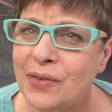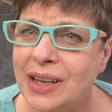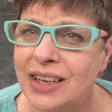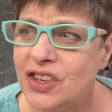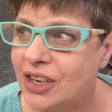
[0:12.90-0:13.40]

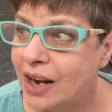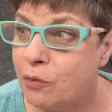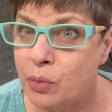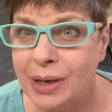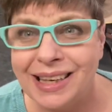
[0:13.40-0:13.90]
Village, and I
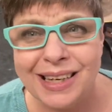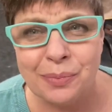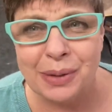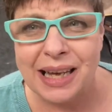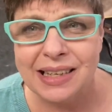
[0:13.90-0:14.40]
really
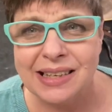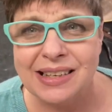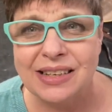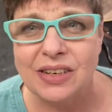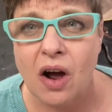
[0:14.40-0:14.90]
didn't plan to
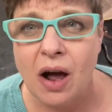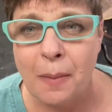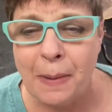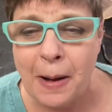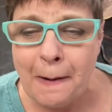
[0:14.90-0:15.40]

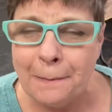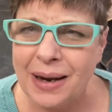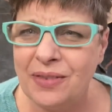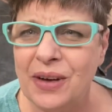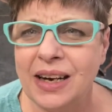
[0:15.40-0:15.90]
stop, but
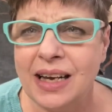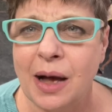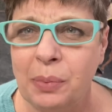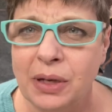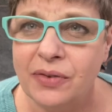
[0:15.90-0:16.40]
I found a
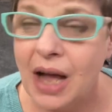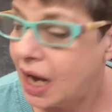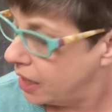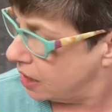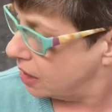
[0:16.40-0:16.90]
couple of
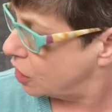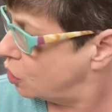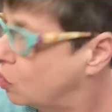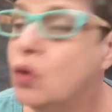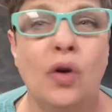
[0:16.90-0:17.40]
kind of
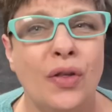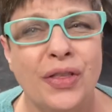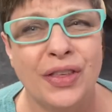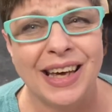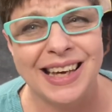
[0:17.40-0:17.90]
cool
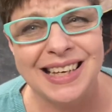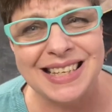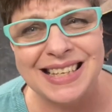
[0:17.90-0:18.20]
things.